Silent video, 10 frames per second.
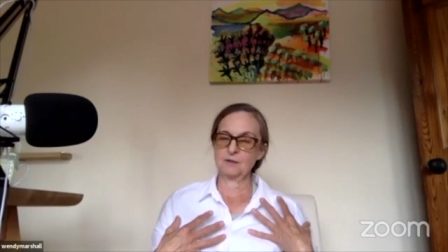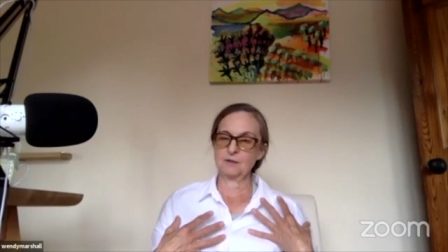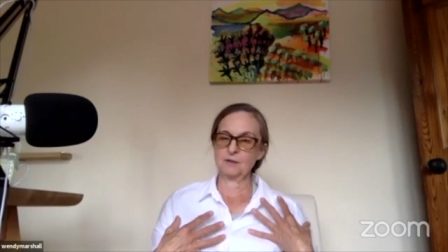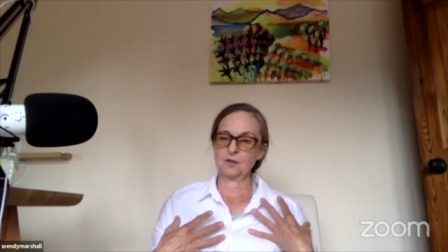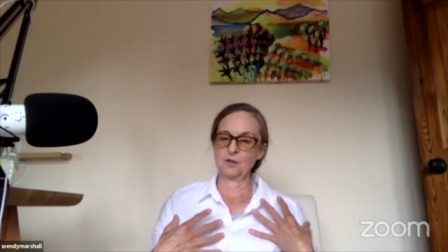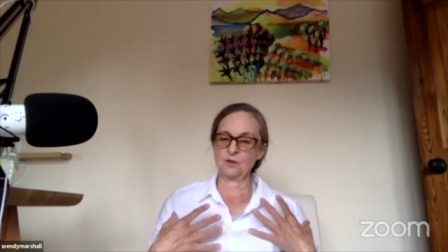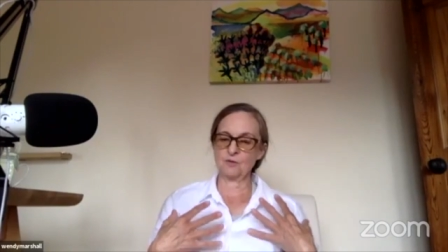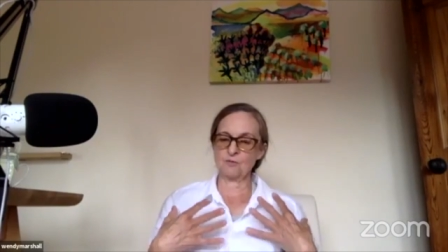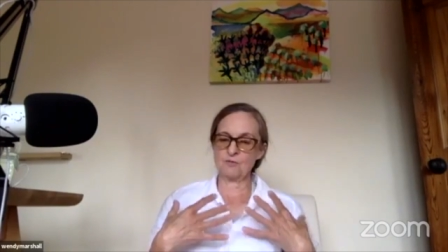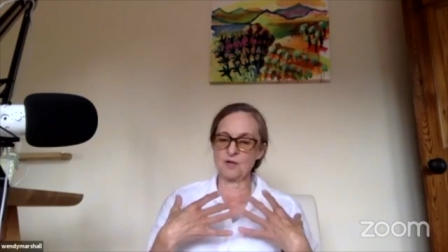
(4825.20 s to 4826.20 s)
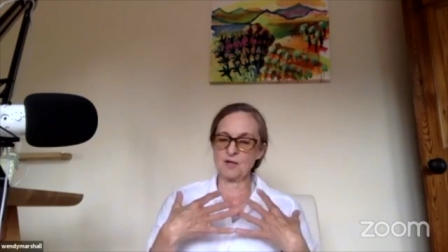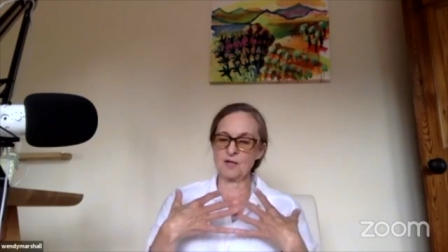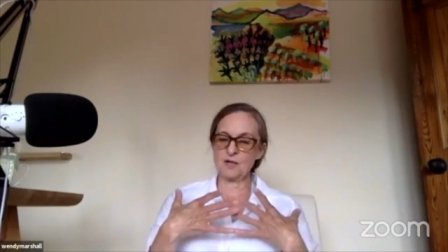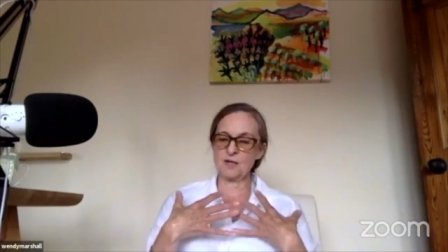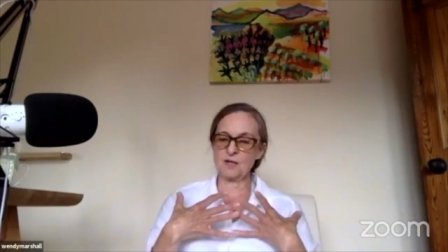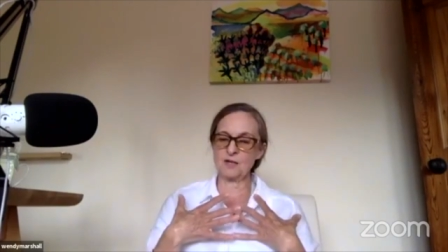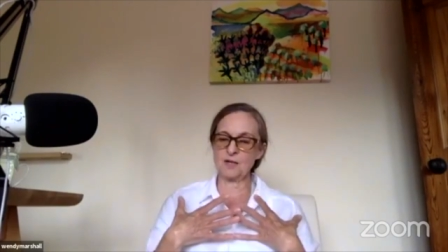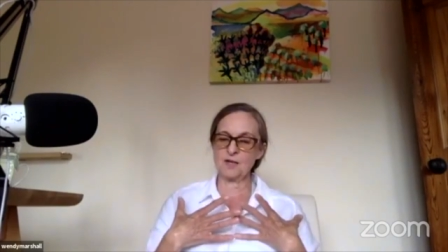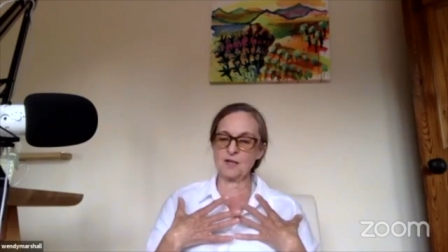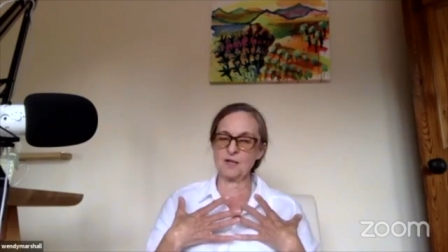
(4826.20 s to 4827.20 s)
You're going to really
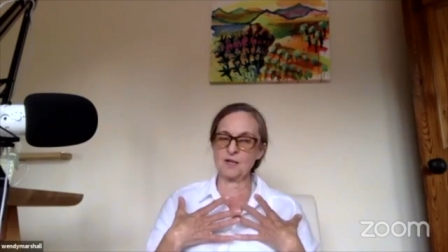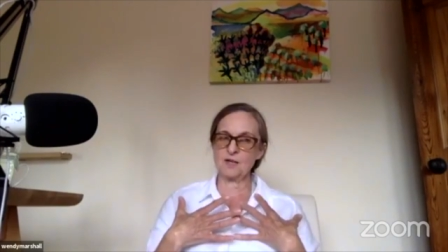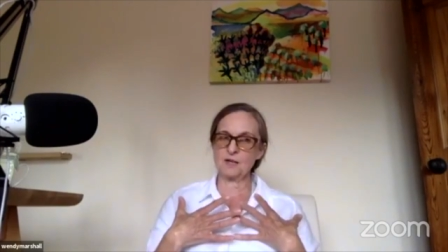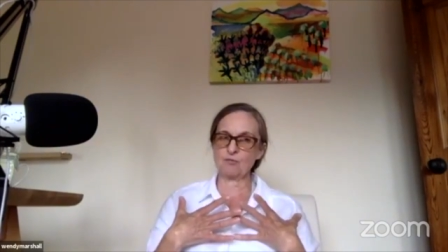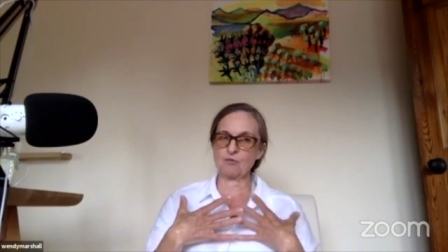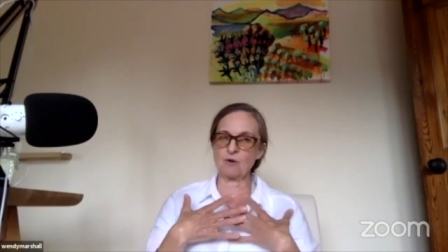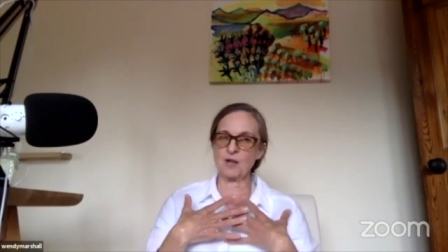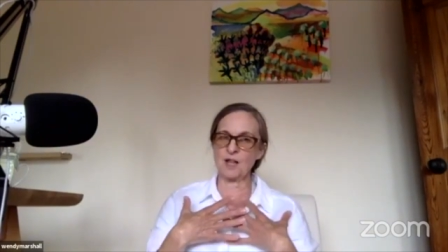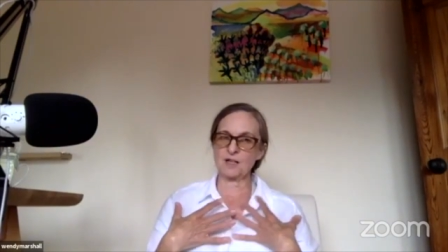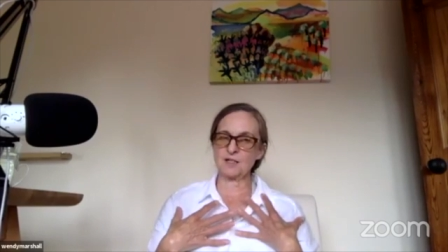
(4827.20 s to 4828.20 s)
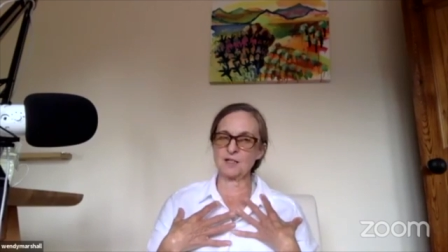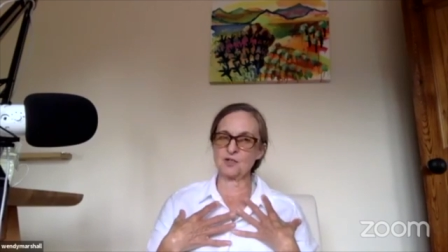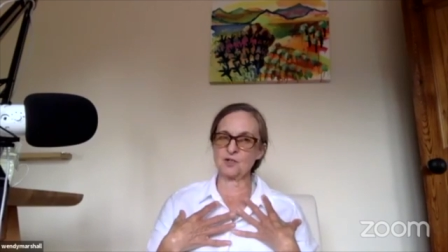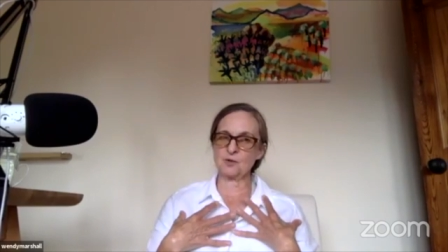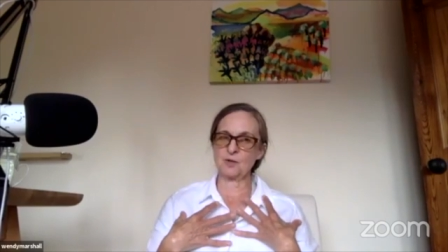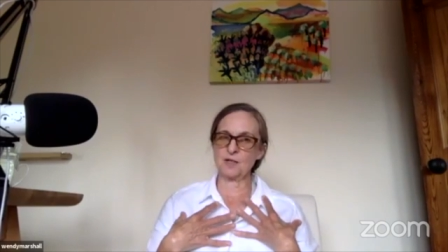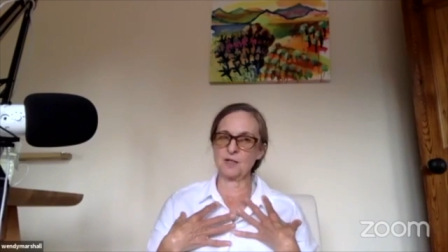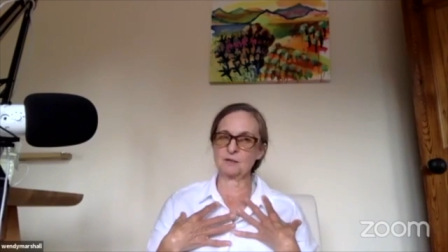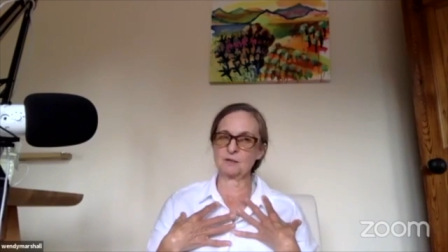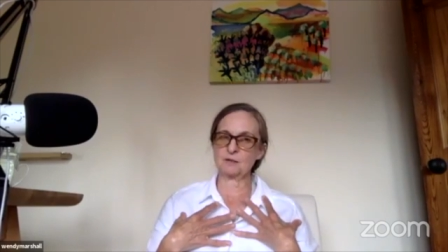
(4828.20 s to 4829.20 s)
relax into
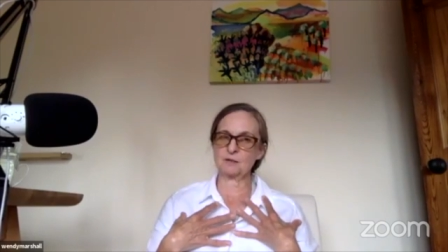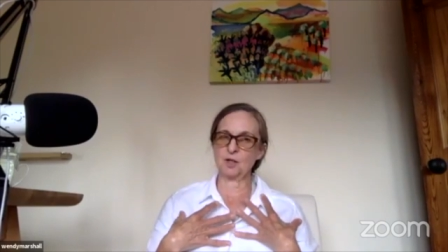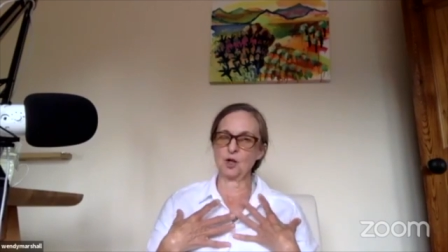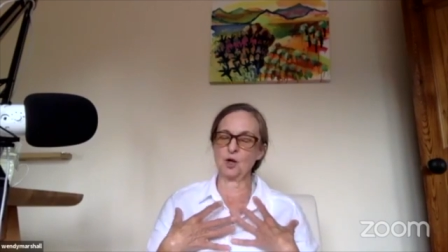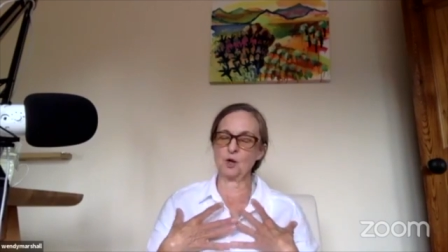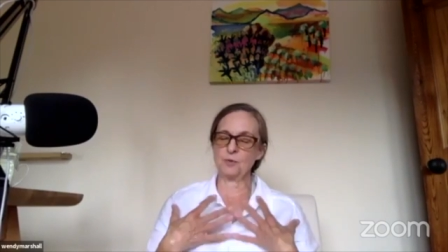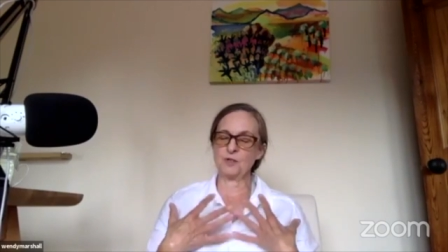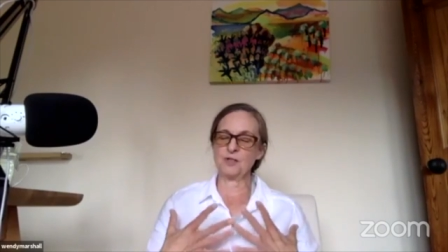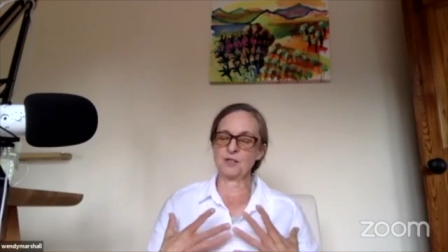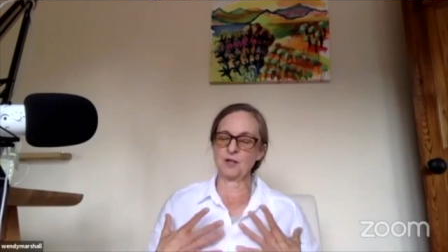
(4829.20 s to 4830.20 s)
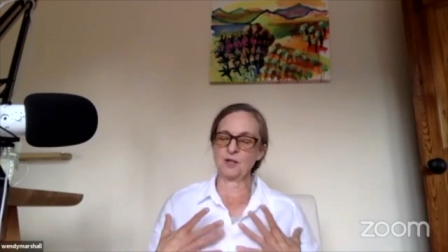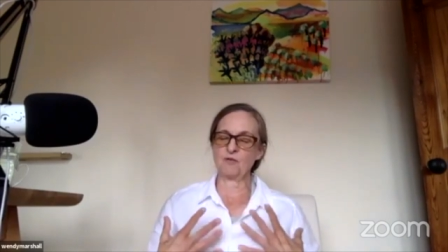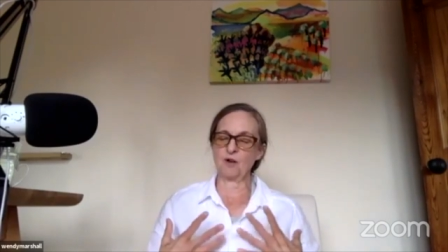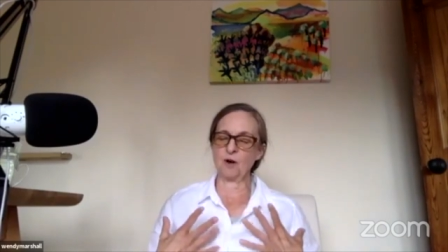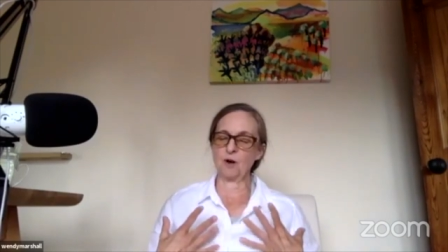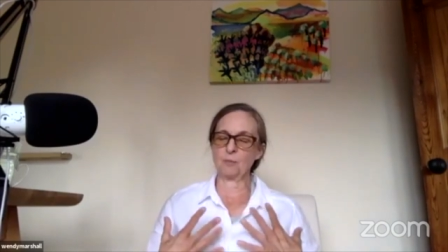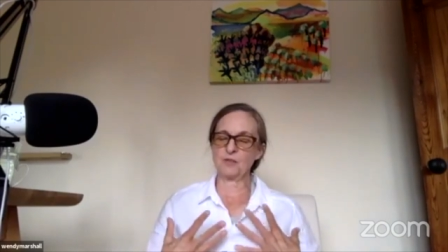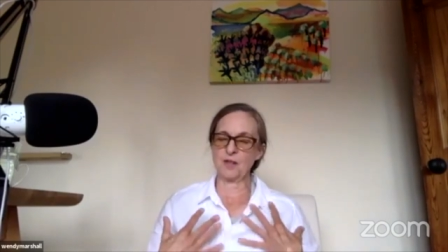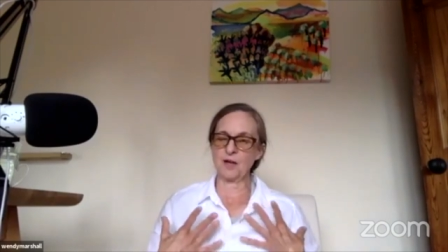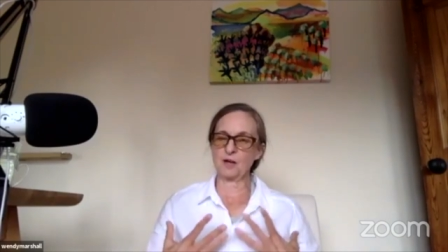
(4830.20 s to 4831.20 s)
it and open yourself up to
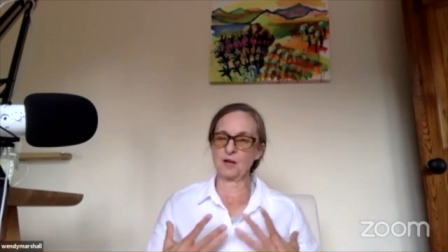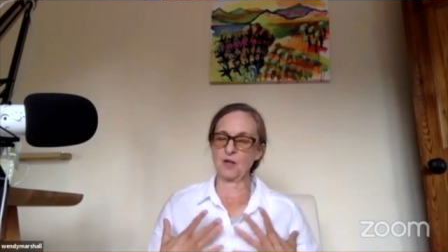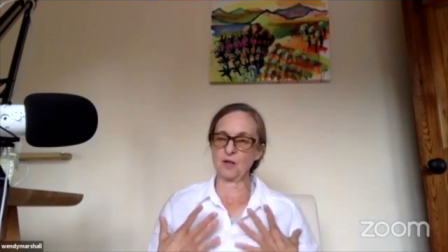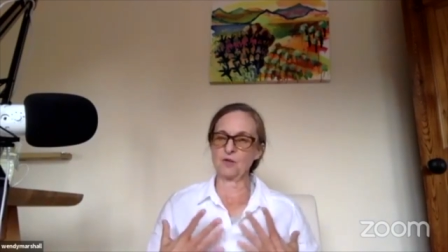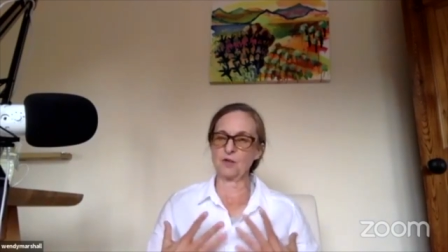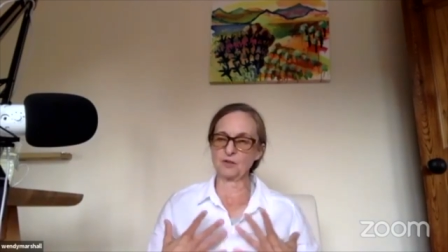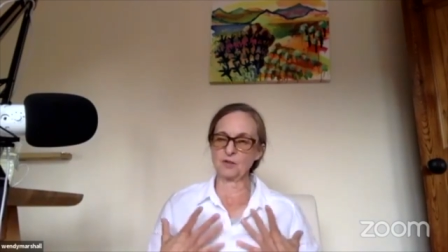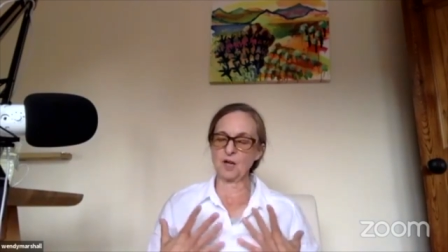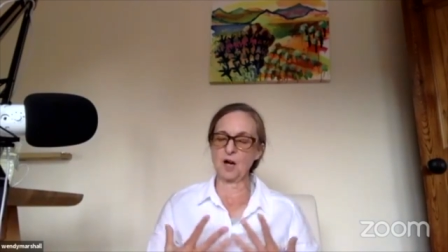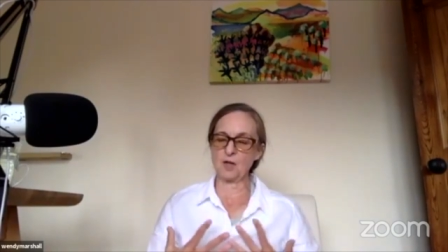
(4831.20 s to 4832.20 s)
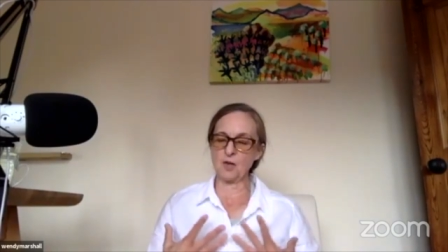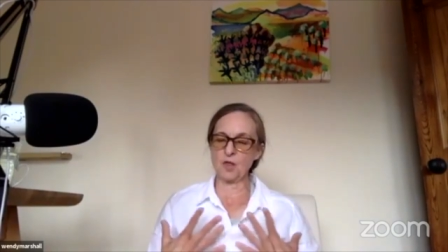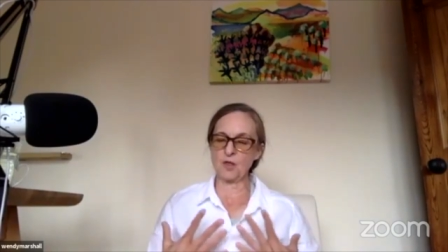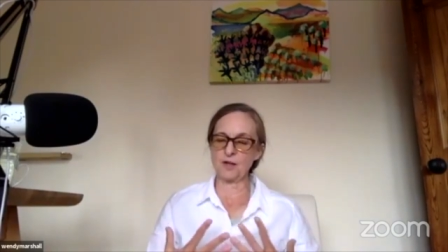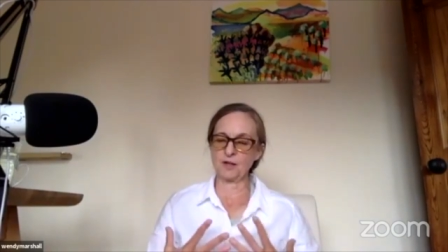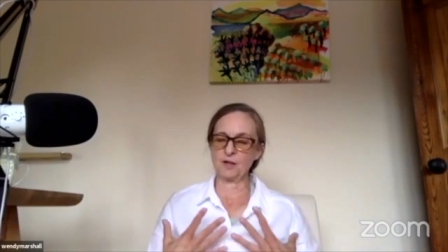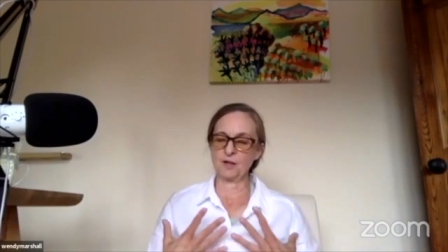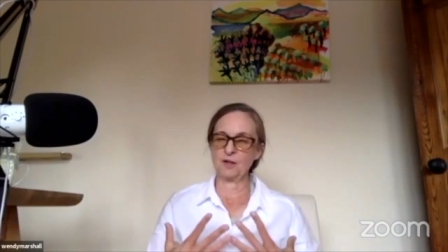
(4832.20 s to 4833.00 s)
that kind thing